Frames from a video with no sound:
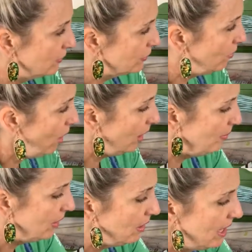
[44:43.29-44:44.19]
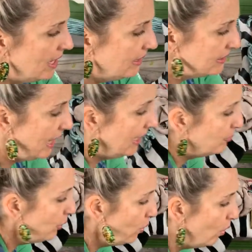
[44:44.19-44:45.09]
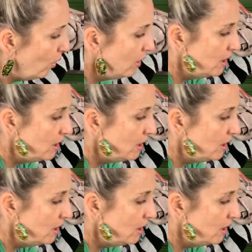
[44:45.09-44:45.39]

So harbor, tide pool,